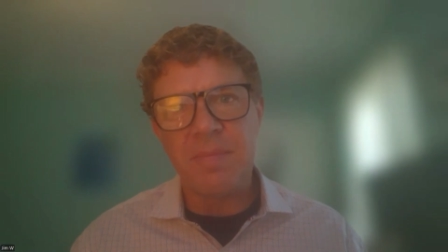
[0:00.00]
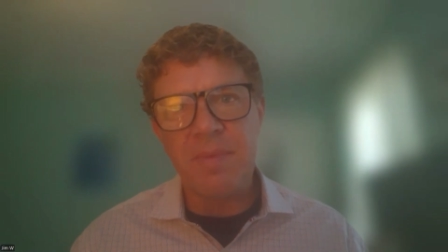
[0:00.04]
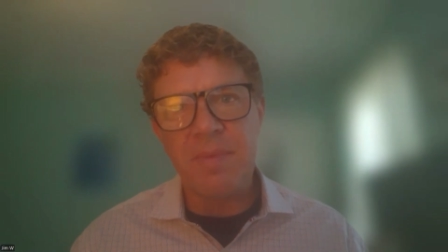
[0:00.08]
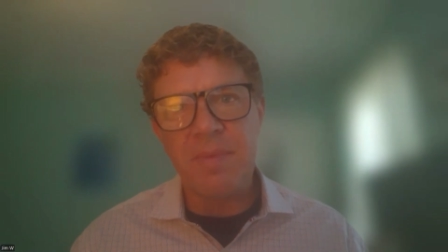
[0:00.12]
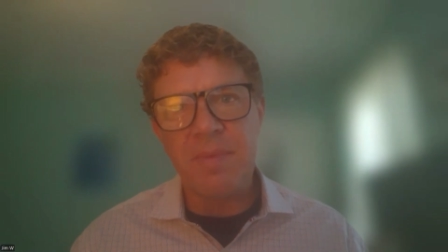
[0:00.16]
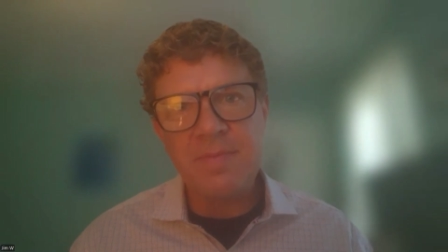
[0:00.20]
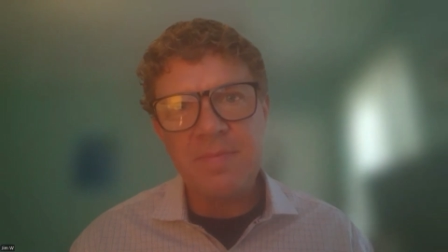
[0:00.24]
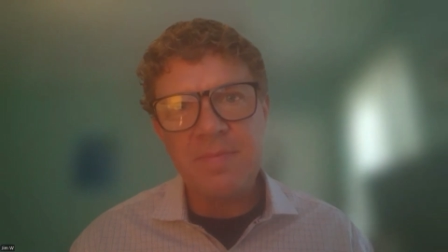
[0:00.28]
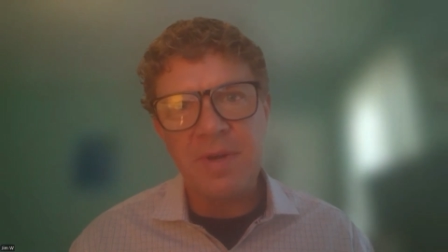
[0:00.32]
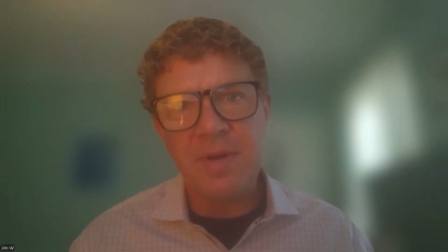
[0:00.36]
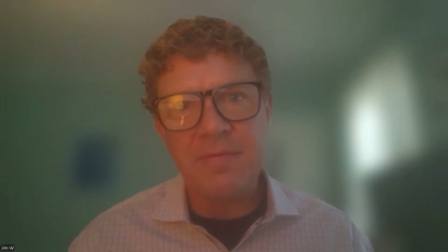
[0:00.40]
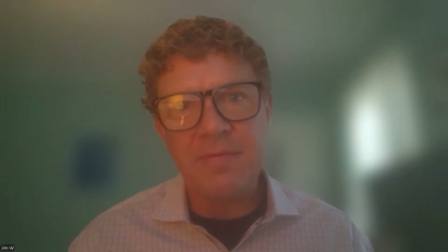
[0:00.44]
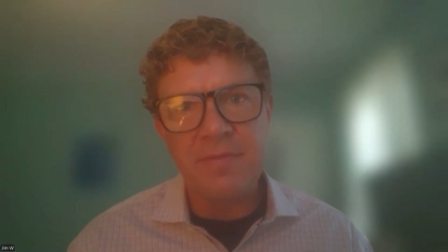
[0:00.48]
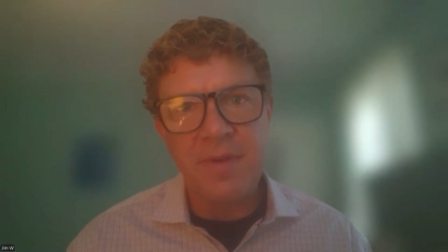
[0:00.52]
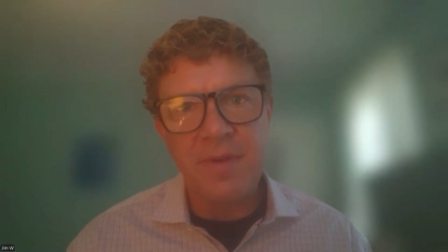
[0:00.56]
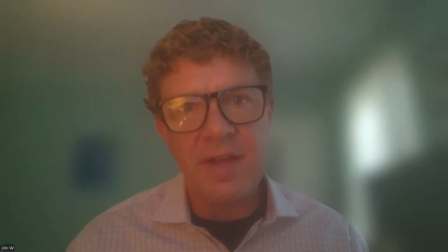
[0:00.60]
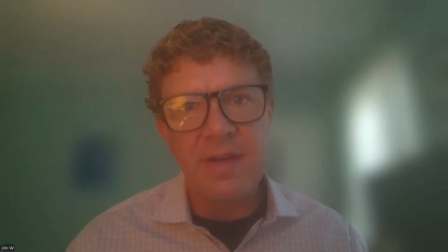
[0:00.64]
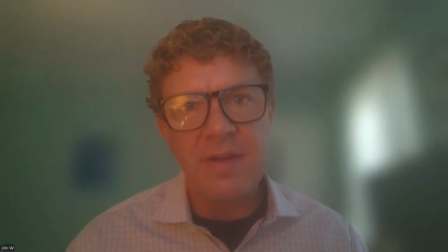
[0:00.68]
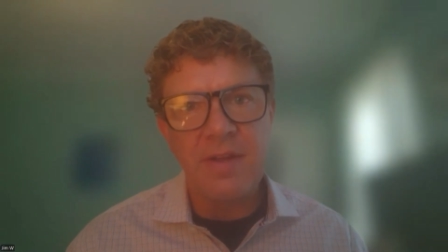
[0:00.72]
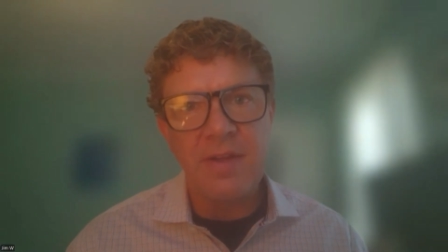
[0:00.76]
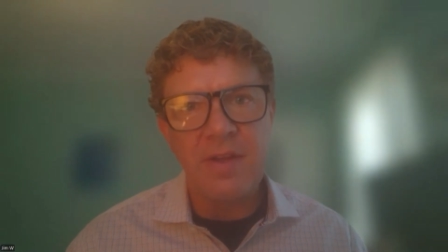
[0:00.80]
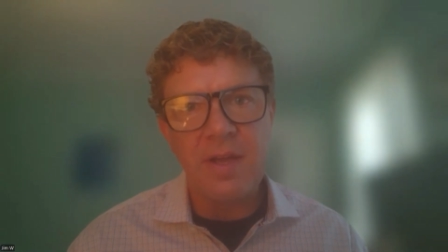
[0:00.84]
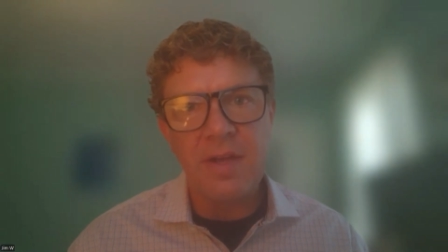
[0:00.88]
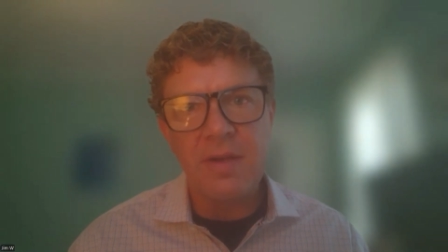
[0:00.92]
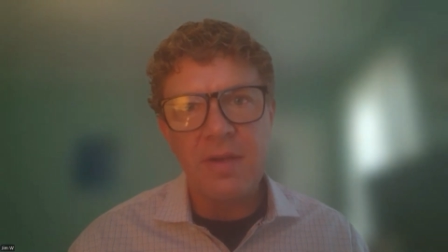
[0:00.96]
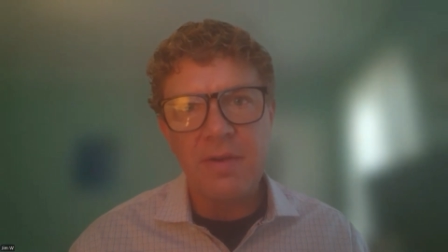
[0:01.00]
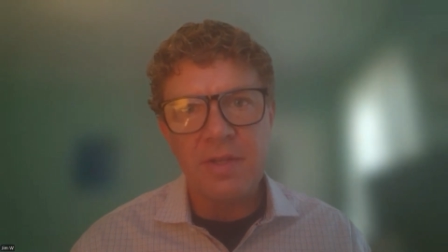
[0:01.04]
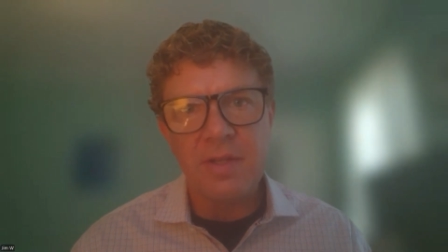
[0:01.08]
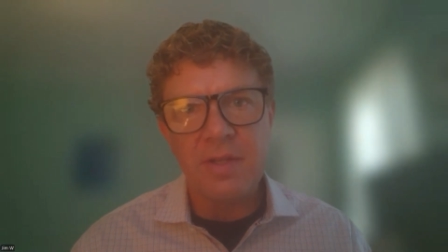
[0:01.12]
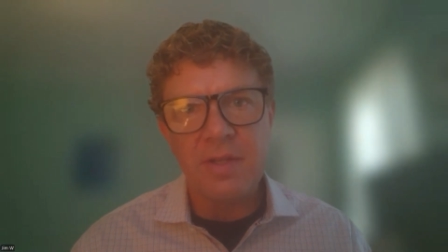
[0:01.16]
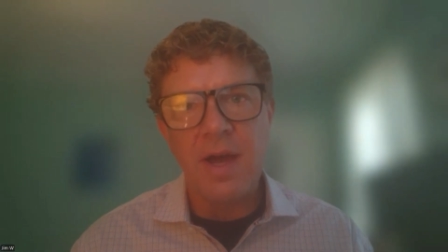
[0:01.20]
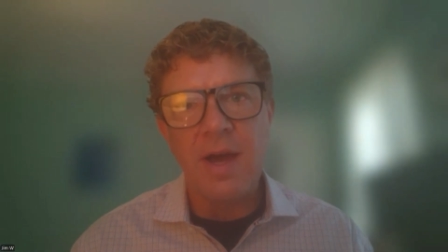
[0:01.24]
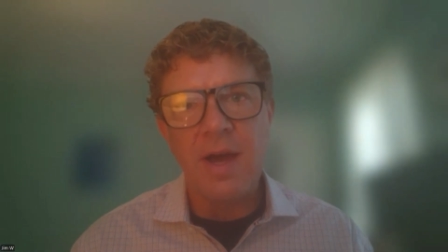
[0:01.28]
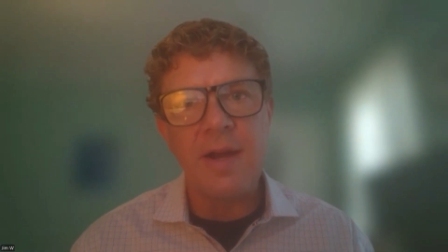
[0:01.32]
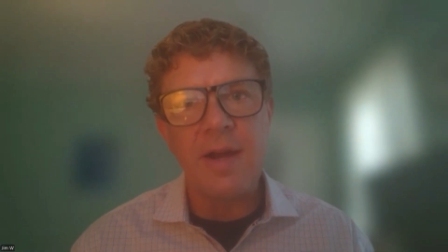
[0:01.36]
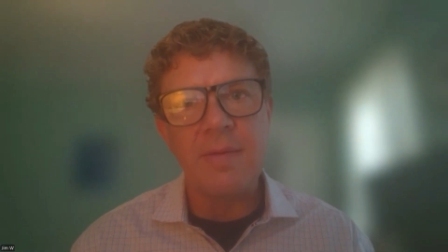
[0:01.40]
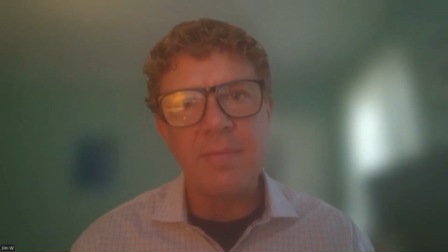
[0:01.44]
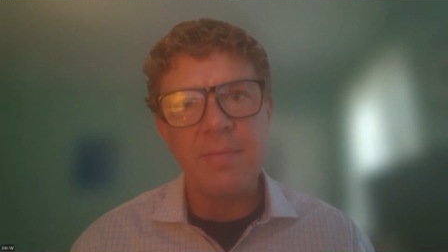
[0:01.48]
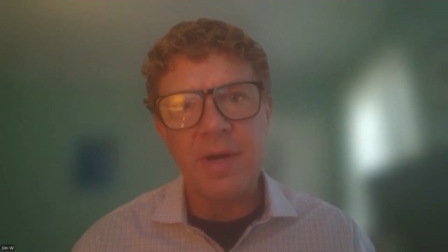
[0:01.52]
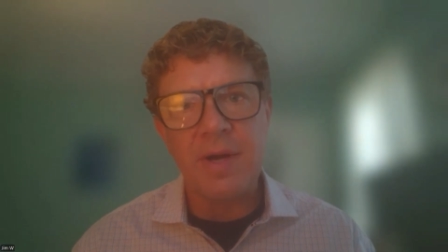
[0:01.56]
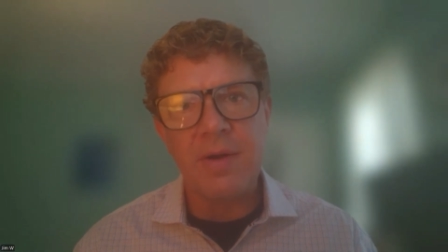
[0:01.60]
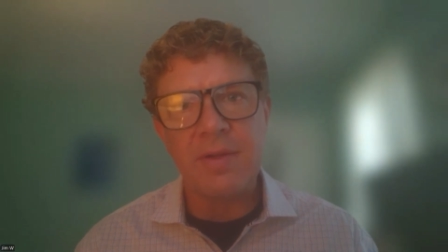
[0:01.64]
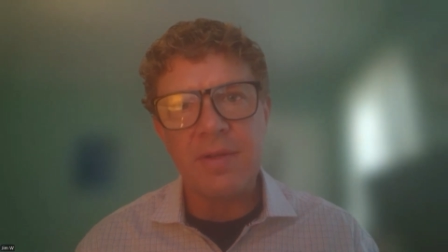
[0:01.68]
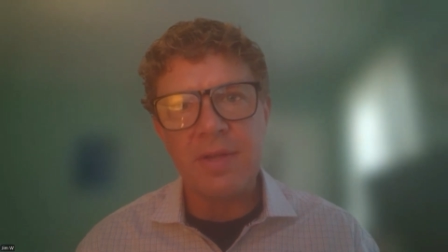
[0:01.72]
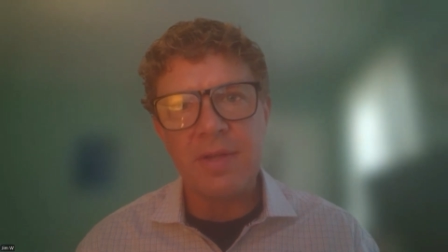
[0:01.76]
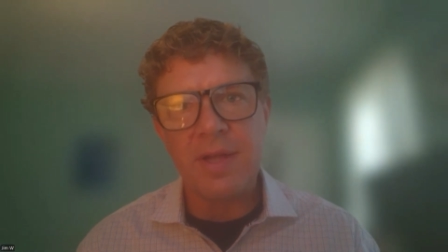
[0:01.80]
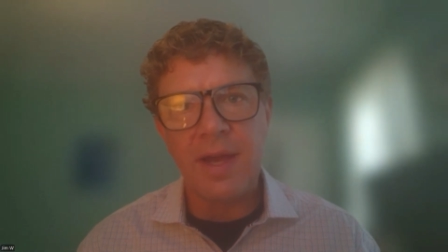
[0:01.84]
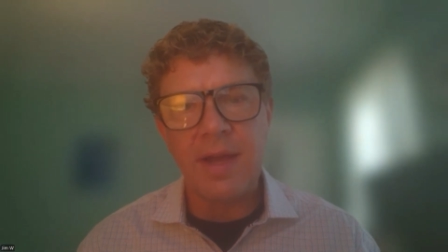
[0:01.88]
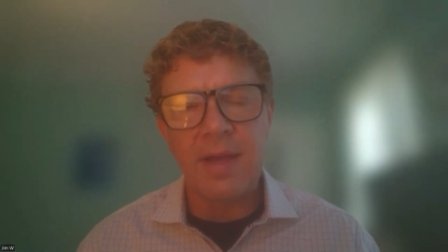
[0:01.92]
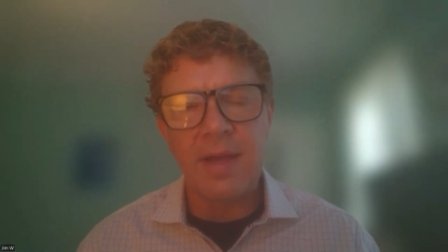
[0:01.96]
baseball fan, you hear a lot
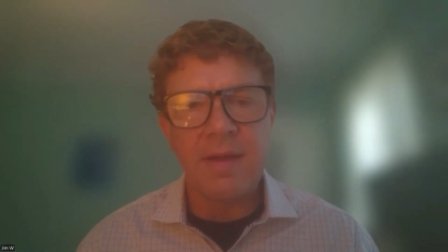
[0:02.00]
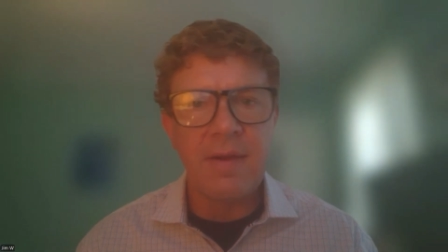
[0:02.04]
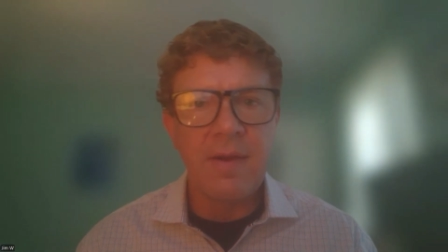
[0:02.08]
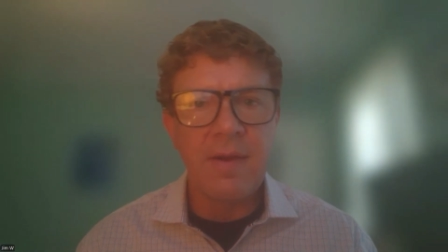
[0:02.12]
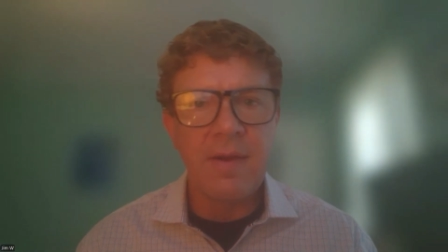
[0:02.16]
about like